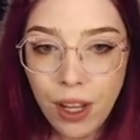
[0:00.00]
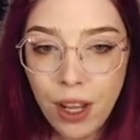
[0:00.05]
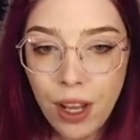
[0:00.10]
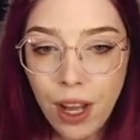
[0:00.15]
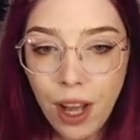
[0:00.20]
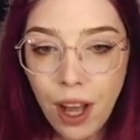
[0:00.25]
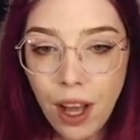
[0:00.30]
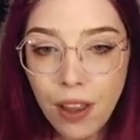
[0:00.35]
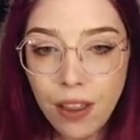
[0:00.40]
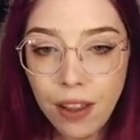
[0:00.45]

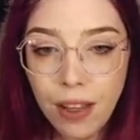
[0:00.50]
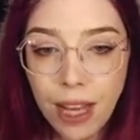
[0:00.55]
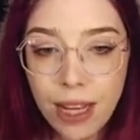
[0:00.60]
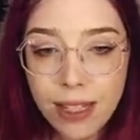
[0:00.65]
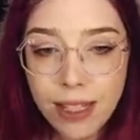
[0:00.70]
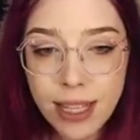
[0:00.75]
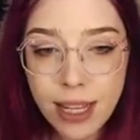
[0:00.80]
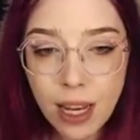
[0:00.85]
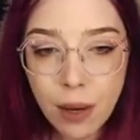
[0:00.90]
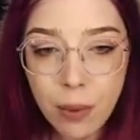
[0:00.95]
The last
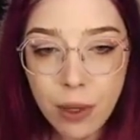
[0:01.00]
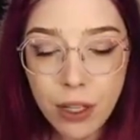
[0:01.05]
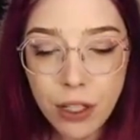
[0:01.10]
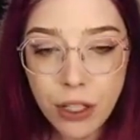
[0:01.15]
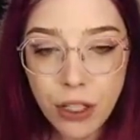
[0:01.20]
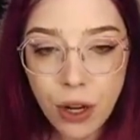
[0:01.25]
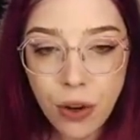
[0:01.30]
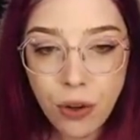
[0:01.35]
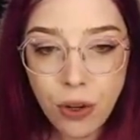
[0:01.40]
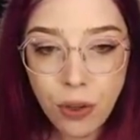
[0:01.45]
thing I want to
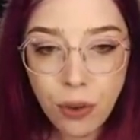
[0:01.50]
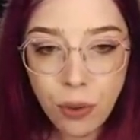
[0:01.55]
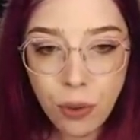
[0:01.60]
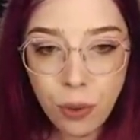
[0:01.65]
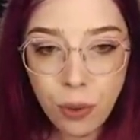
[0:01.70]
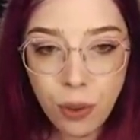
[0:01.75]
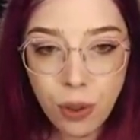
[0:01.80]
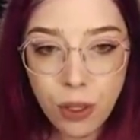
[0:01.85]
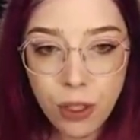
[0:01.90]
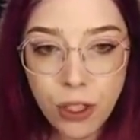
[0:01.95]
show you
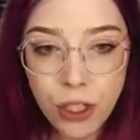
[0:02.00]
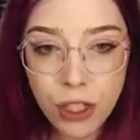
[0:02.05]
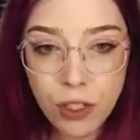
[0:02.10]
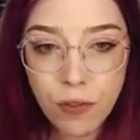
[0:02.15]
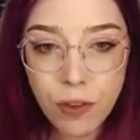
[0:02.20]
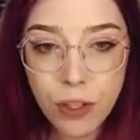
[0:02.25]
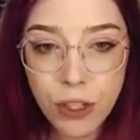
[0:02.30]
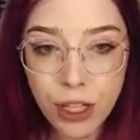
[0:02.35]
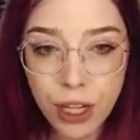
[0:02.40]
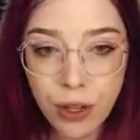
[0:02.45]
just for
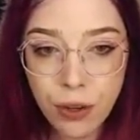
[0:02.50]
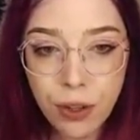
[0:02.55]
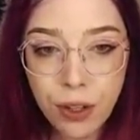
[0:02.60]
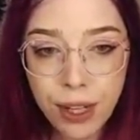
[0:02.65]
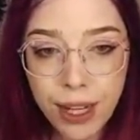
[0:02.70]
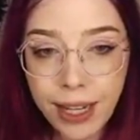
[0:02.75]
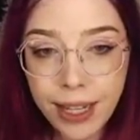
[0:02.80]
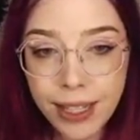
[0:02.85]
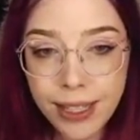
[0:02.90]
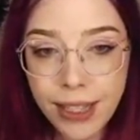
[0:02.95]
general
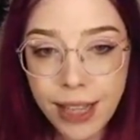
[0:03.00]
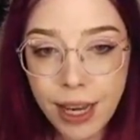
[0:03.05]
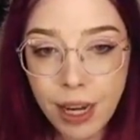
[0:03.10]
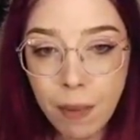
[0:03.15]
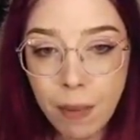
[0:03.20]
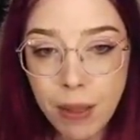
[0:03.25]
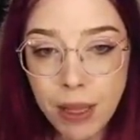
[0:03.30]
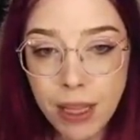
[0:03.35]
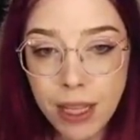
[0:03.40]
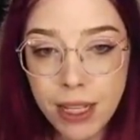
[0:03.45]
getting set up
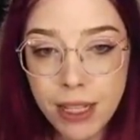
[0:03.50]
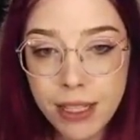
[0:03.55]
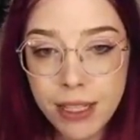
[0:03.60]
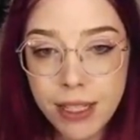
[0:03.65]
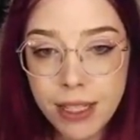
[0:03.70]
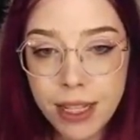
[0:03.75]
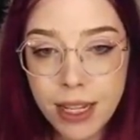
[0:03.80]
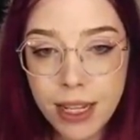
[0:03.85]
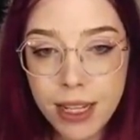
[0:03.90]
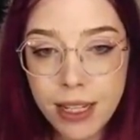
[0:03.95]
in this
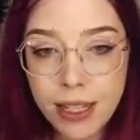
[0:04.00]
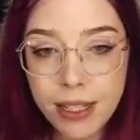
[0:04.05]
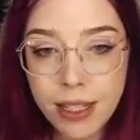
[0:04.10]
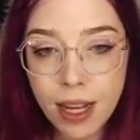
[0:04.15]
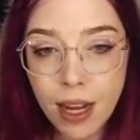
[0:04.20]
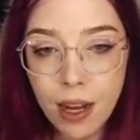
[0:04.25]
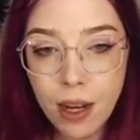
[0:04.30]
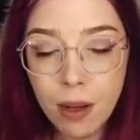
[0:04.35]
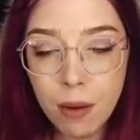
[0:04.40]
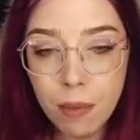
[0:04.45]
is
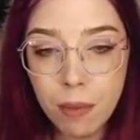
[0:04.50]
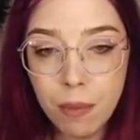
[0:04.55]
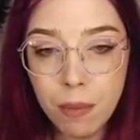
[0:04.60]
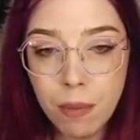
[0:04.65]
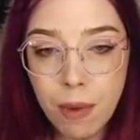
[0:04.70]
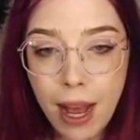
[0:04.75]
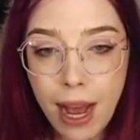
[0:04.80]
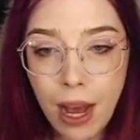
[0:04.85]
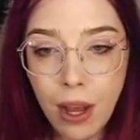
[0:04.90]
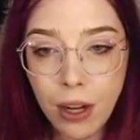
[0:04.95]

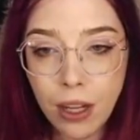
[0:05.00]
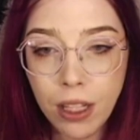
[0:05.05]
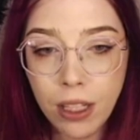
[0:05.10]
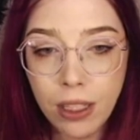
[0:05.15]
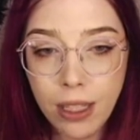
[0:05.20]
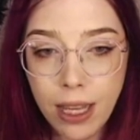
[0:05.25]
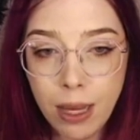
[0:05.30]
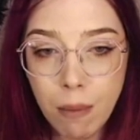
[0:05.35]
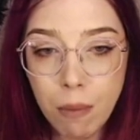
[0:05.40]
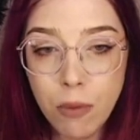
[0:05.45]
how to
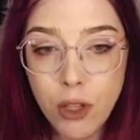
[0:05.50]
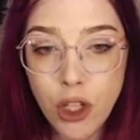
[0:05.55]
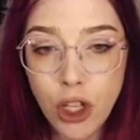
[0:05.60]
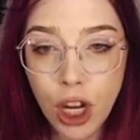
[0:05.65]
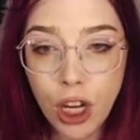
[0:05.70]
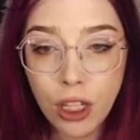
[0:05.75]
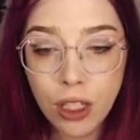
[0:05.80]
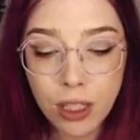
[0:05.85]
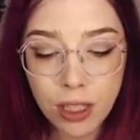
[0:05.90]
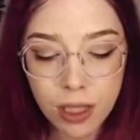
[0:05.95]
claim
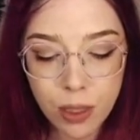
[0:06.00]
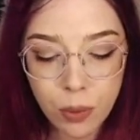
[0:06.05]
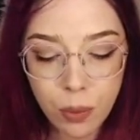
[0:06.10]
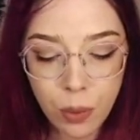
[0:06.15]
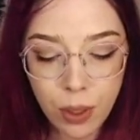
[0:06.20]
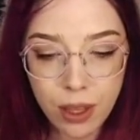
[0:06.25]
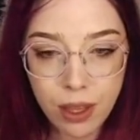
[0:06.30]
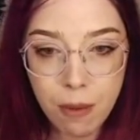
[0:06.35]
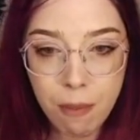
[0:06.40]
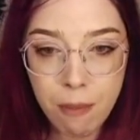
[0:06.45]
chunks
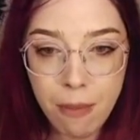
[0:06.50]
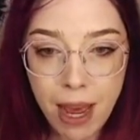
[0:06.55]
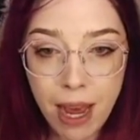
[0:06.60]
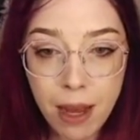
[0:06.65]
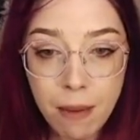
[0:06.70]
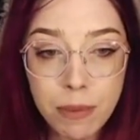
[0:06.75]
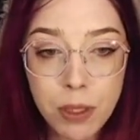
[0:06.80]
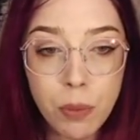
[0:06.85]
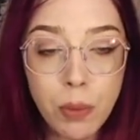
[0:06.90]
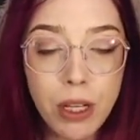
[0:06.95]
with the
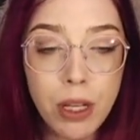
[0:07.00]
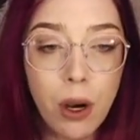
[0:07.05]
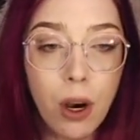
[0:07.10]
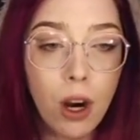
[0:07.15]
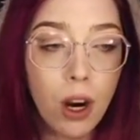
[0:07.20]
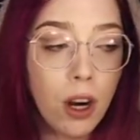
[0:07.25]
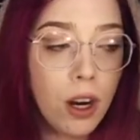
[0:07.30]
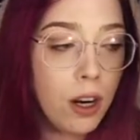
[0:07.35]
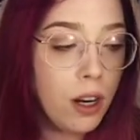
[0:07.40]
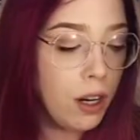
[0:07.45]
maps. We
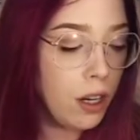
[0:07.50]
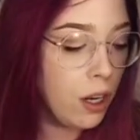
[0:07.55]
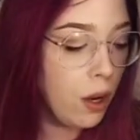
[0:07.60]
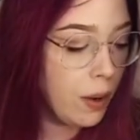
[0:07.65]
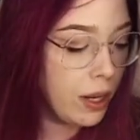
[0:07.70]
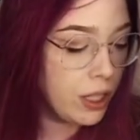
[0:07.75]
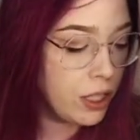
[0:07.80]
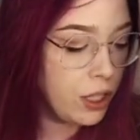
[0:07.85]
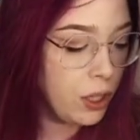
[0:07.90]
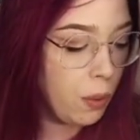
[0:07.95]
are going
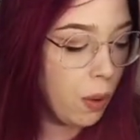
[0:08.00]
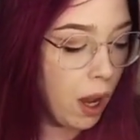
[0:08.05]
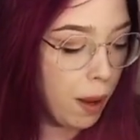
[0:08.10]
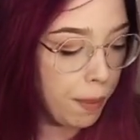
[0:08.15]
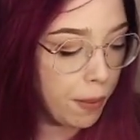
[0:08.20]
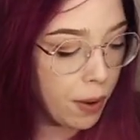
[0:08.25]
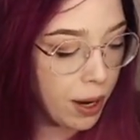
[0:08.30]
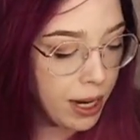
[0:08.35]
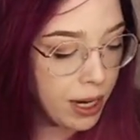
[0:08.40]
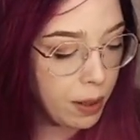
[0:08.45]
to do
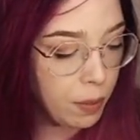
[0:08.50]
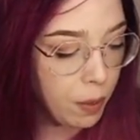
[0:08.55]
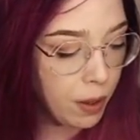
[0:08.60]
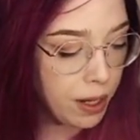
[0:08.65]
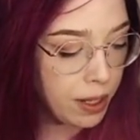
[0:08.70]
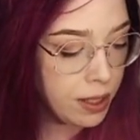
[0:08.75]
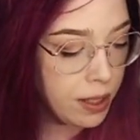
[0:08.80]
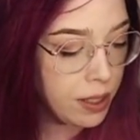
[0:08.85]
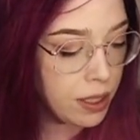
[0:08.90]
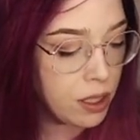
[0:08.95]
upgraded
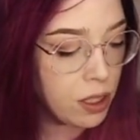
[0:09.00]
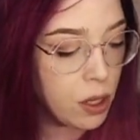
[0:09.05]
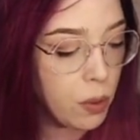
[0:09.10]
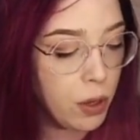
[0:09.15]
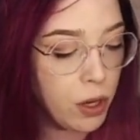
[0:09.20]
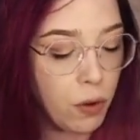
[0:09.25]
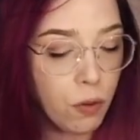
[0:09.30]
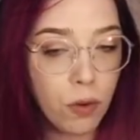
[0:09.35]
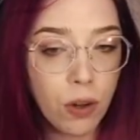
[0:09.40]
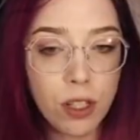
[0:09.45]
ones, so when
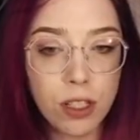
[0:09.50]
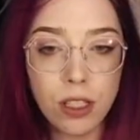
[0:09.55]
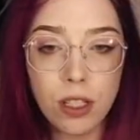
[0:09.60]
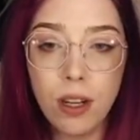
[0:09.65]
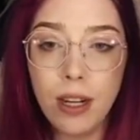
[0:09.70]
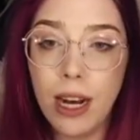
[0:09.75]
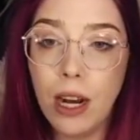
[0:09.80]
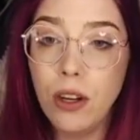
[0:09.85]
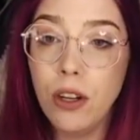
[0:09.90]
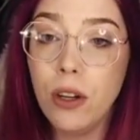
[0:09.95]
you first start
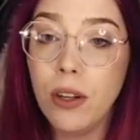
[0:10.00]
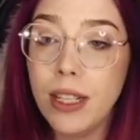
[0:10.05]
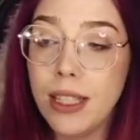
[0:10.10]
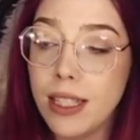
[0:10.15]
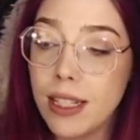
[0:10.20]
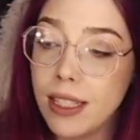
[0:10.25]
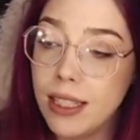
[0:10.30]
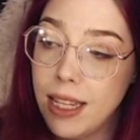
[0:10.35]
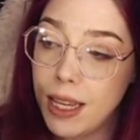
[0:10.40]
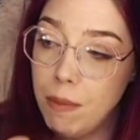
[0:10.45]
out you'll get to
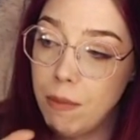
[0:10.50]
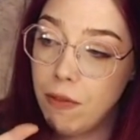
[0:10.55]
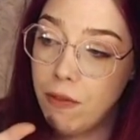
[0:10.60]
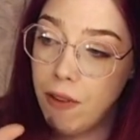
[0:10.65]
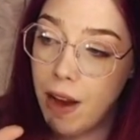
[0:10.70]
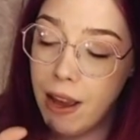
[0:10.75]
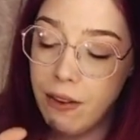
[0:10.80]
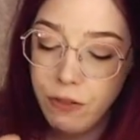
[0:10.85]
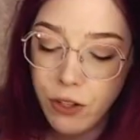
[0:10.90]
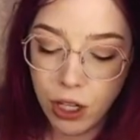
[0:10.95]
claim
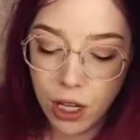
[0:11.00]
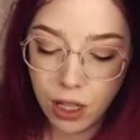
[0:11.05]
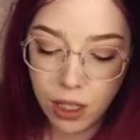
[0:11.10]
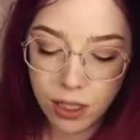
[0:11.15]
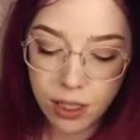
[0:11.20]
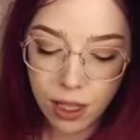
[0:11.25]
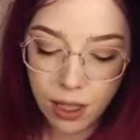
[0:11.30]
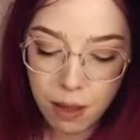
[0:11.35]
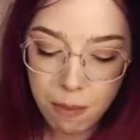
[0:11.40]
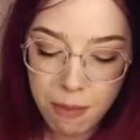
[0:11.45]
5 chunks
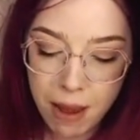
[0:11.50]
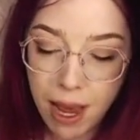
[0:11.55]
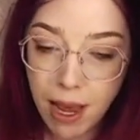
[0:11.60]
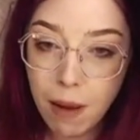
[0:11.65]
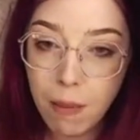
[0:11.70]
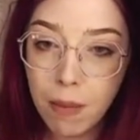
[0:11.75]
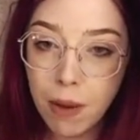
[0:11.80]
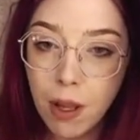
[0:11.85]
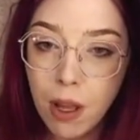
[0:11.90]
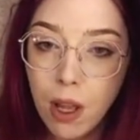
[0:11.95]
on the map,
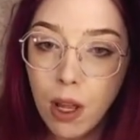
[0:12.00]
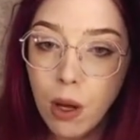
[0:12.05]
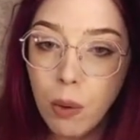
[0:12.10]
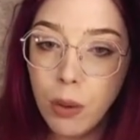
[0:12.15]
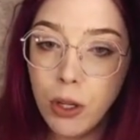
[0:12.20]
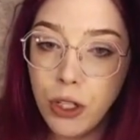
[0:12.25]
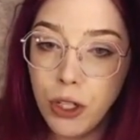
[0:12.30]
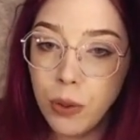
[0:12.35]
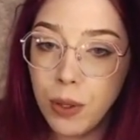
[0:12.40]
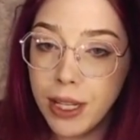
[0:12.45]

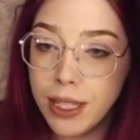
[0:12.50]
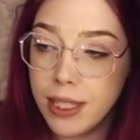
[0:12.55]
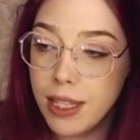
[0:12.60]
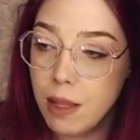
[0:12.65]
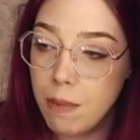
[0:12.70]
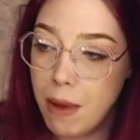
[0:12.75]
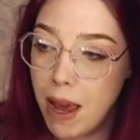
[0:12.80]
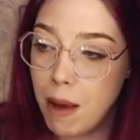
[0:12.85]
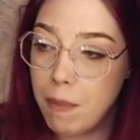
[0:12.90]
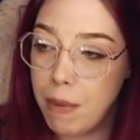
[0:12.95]
which you get to the
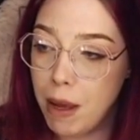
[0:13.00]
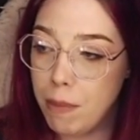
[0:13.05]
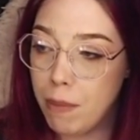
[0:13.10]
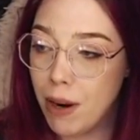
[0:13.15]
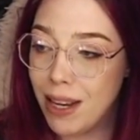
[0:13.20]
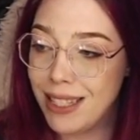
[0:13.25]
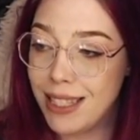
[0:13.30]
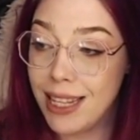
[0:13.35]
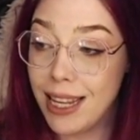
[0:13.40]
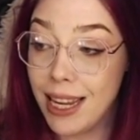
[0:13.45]
map by
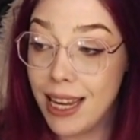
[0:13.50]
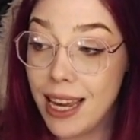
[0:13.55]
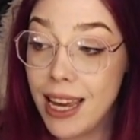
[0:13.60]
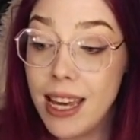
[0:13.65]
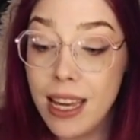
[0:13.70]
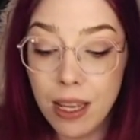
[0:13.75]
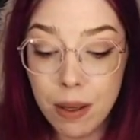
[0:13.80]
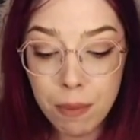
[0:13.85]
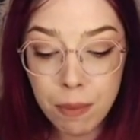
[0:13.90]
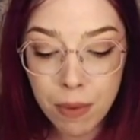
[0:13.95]
pressing
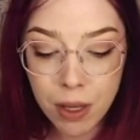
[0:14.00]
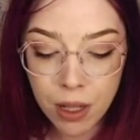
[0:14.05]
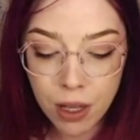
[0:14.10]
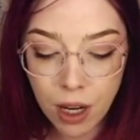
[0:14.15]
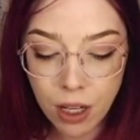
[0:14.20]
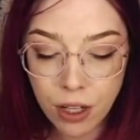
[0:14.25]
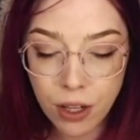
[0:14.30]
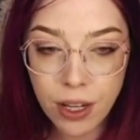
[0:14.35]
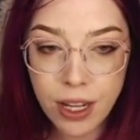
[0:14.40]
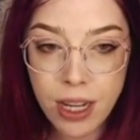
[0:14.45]
M on
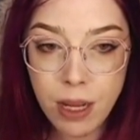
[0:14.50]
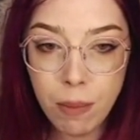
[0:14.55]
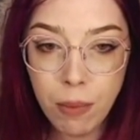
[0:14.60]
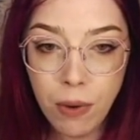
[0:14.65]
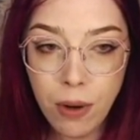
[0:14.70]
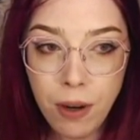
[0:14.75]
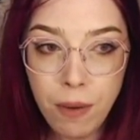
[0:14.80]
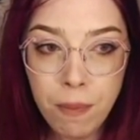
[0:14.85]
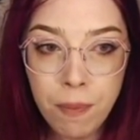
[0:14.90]
your keyboard,